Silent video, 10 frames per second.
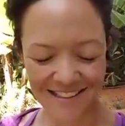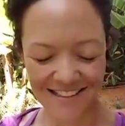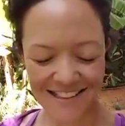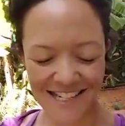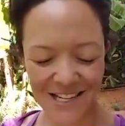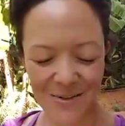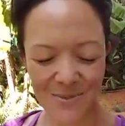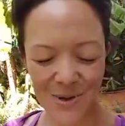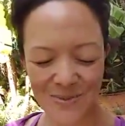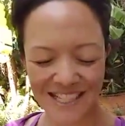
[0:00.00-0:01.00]
And take a
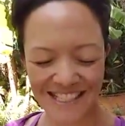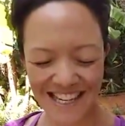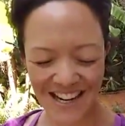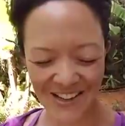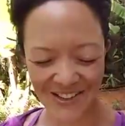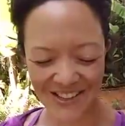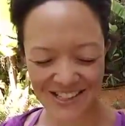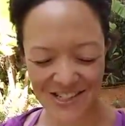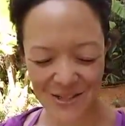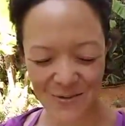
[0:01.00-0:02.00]
moment now
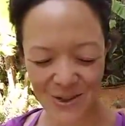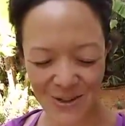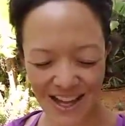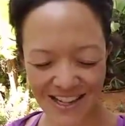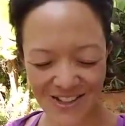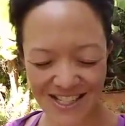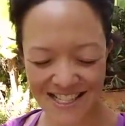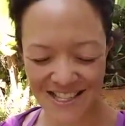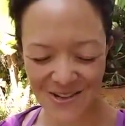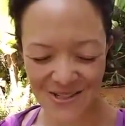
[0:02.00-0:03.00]
and just feel that. You can
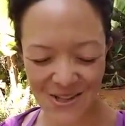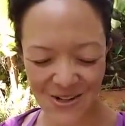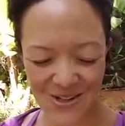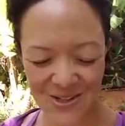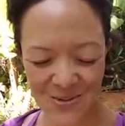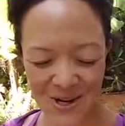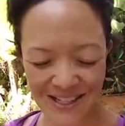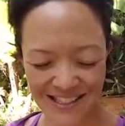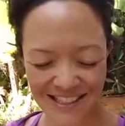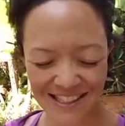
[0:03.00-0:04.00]
sit there as long as you
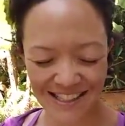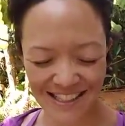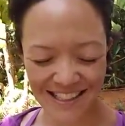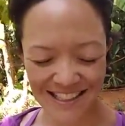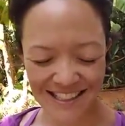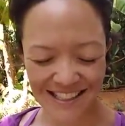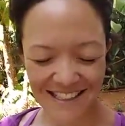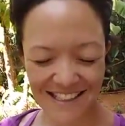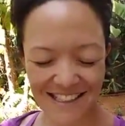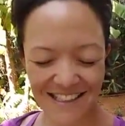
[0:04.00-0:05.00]
want,
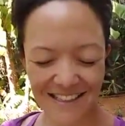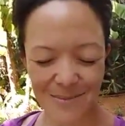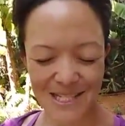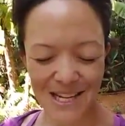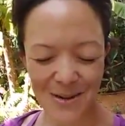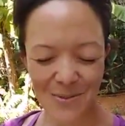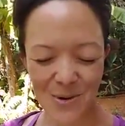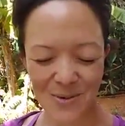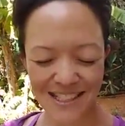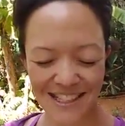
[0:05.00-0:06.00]
but take a
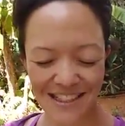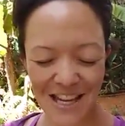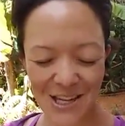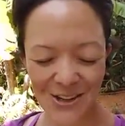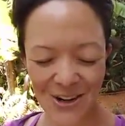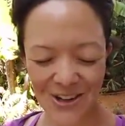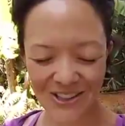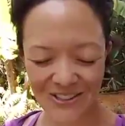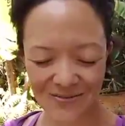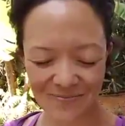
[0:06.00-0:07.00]
moment and thank your heart.